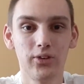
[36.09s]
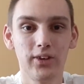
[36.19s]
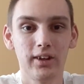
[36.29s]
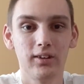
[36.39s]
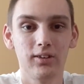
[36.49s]

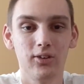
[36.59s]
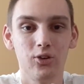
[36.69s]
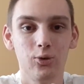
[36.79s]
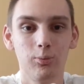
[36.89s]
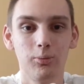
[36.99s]
that
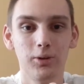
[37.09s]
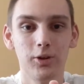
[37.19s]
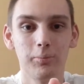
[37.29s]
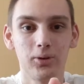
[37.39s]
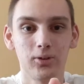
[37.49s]
this will be the
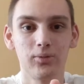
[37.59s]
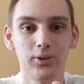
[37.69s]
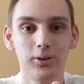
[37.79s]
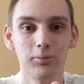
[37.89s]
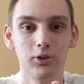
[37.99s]
park for
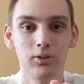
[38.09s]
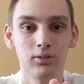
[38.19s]
them to